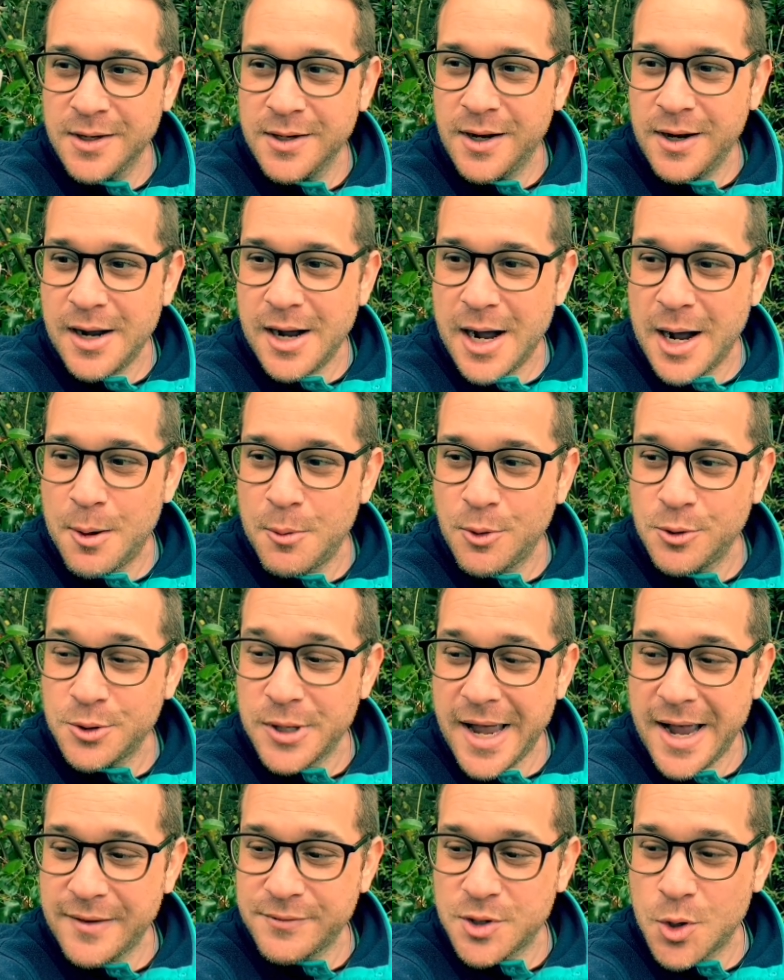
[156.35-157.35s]
We'll
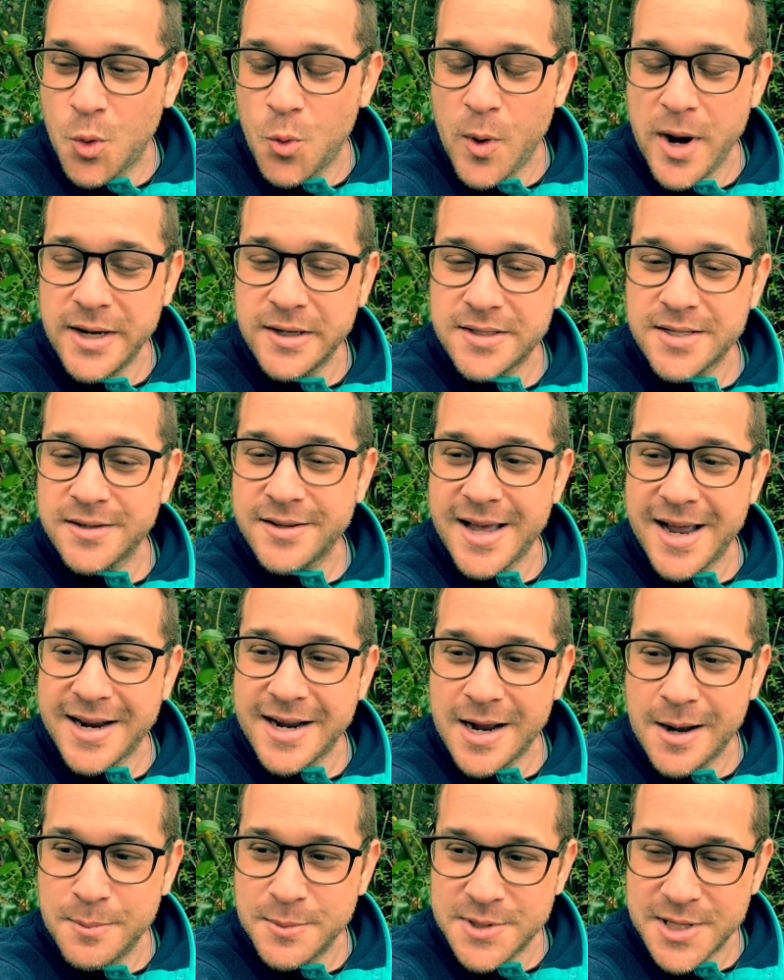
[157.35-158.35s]
have to wait till that
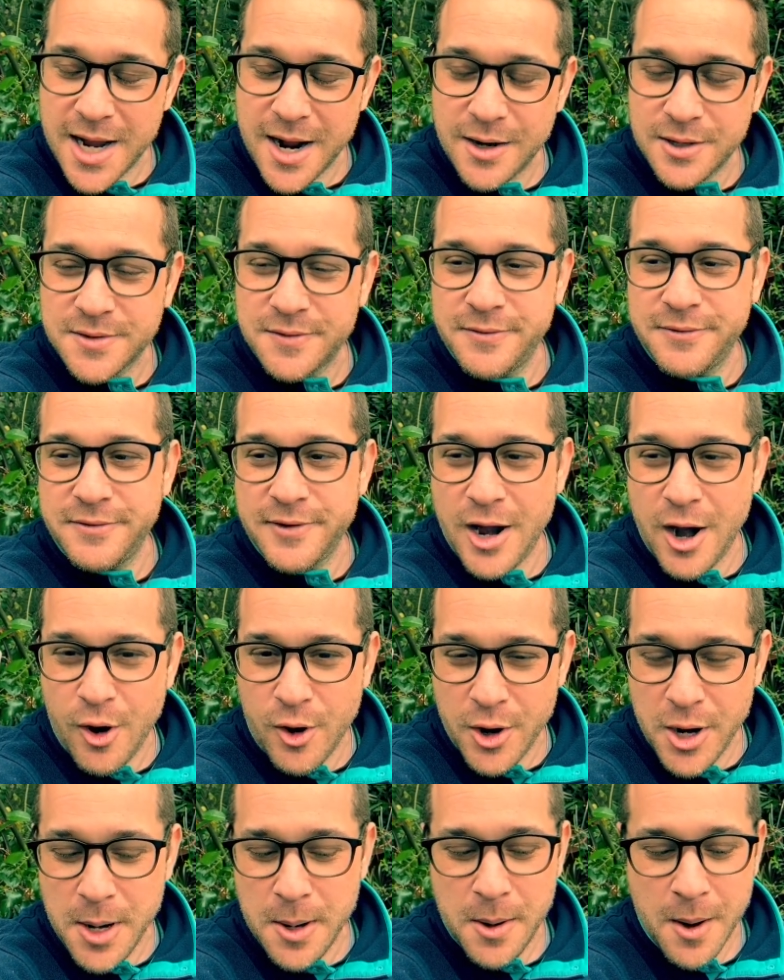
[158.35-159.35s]
comes out. It's
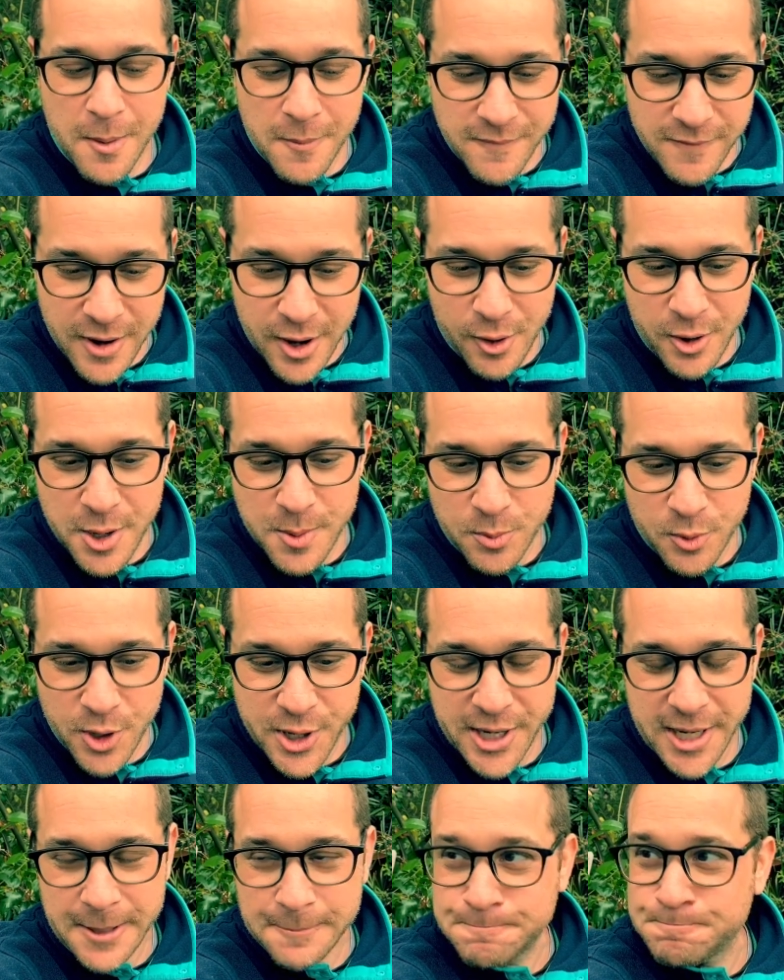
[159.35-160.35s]
very, very
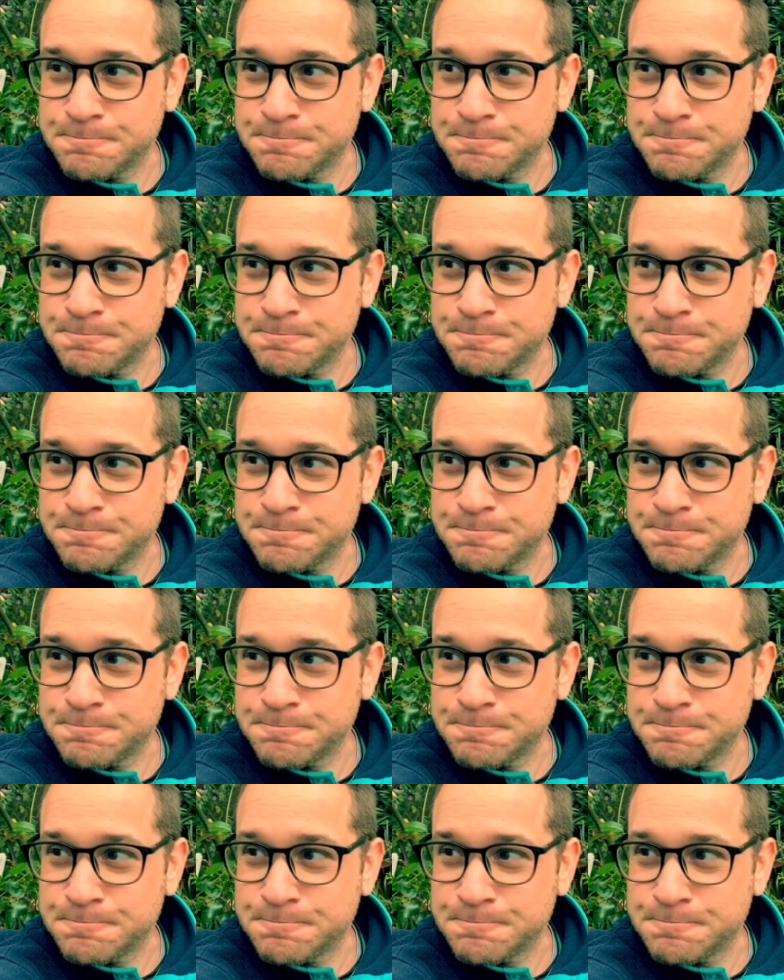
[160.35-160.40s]
pretty.